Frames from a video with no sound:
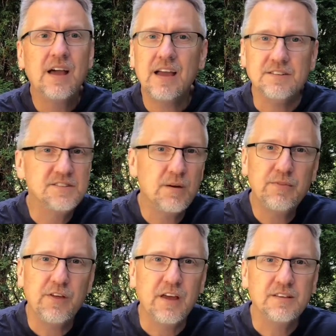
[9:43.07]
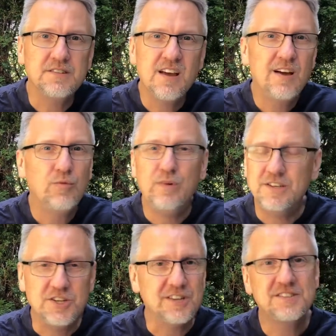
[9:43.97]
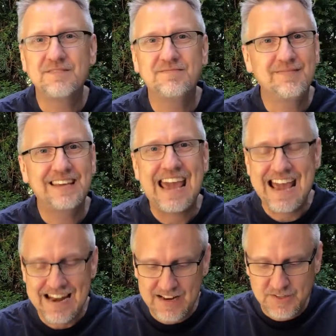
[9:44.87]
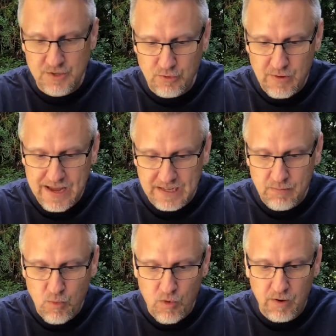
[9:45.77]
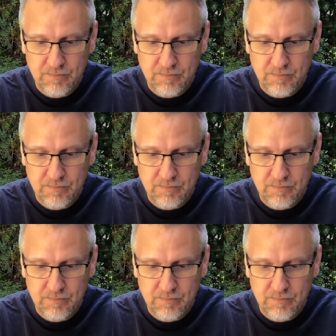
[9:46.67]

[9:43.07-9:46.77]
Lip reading: And some things we just cannot do anymore.